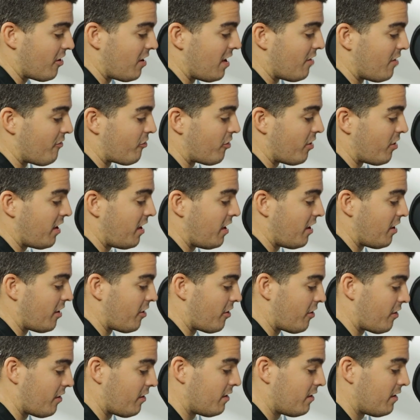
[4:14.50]
lever
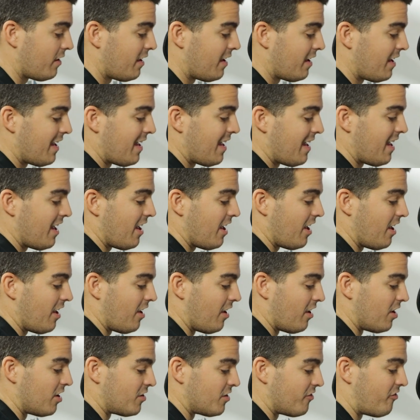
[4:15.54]
here,
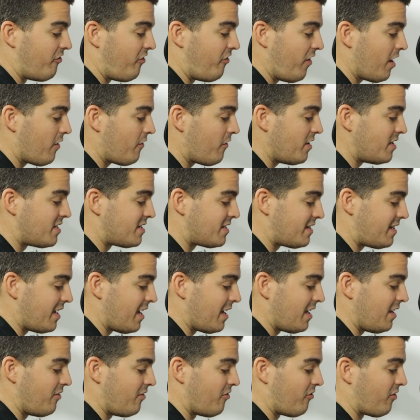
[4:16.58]
a very
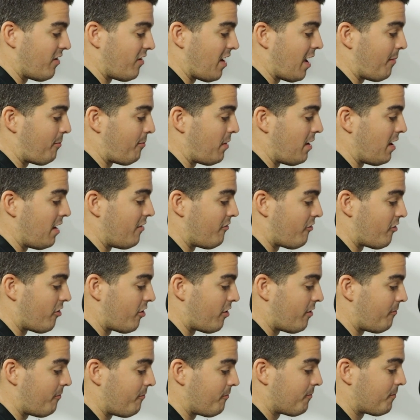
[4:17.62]
steady flap
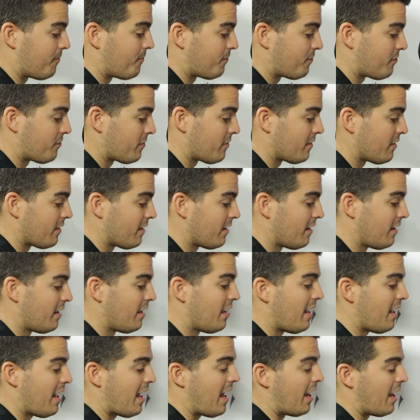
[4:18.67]
lever,
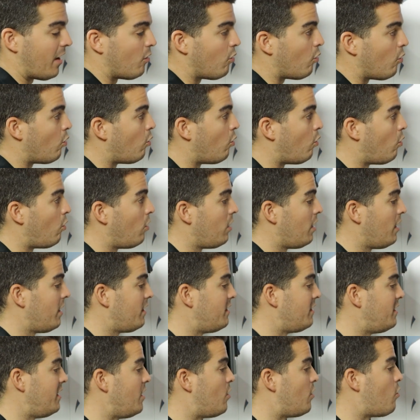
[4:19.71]
and all
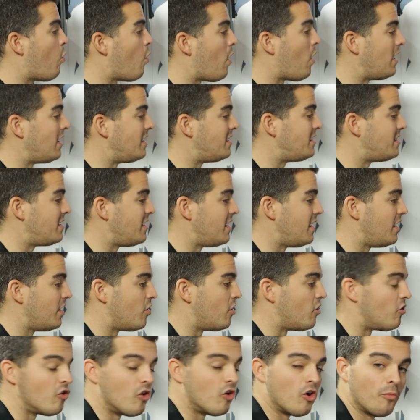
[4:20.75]
the quality
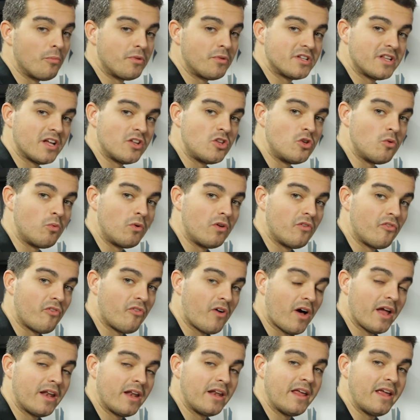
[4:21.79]
knobs that you will
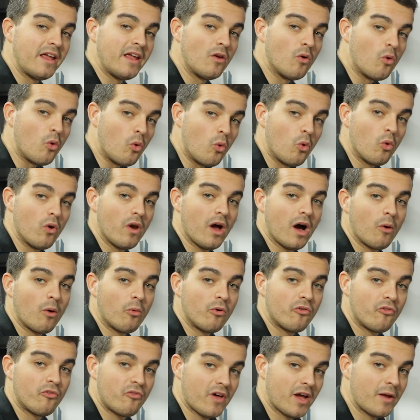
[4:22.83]
find in all
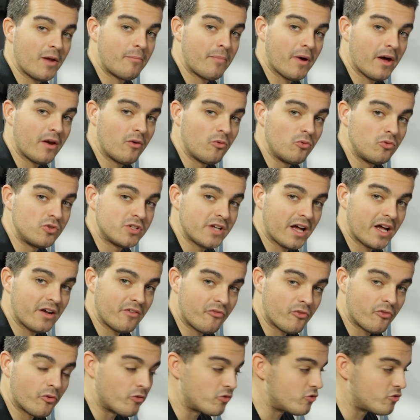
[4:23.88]
our flight panels at
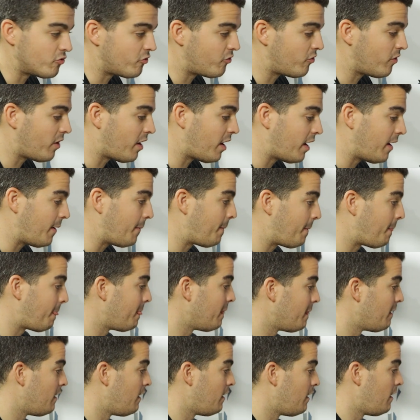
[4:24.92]
Virtual Fly.
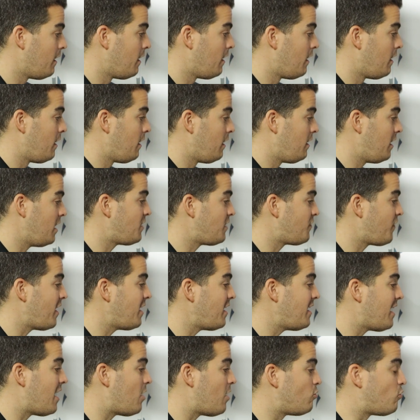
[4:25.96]
Let's
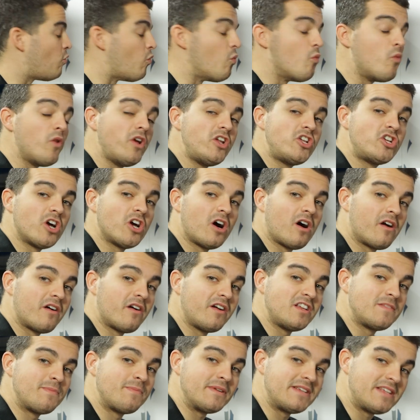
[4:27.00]
find out which are
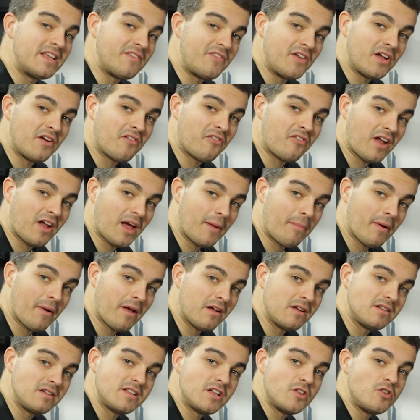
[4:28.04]
the specific flight
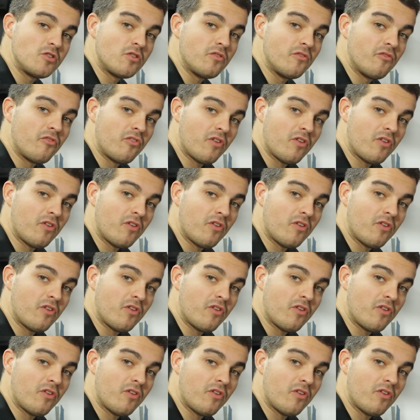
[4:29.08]
panels that you can